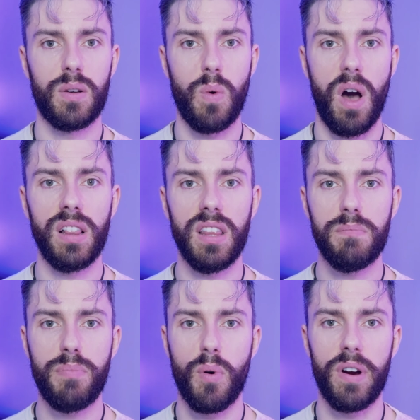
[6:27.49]

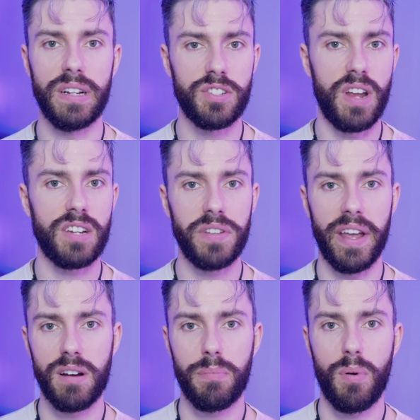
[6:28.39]
Kuala Lumpur International
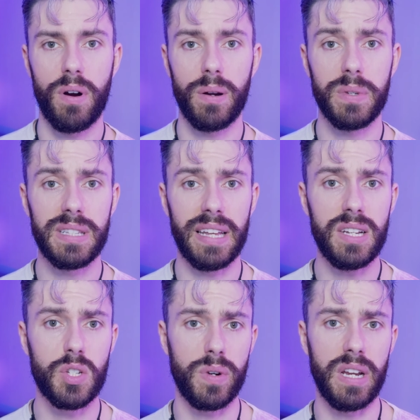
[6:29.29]
Airport was
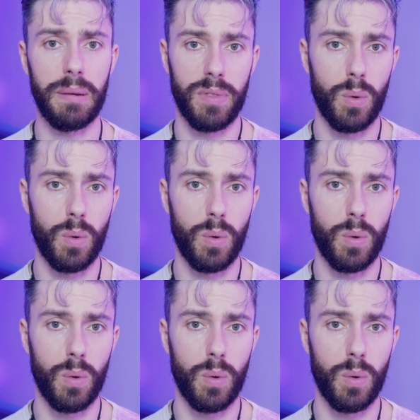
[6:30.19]
like a dream.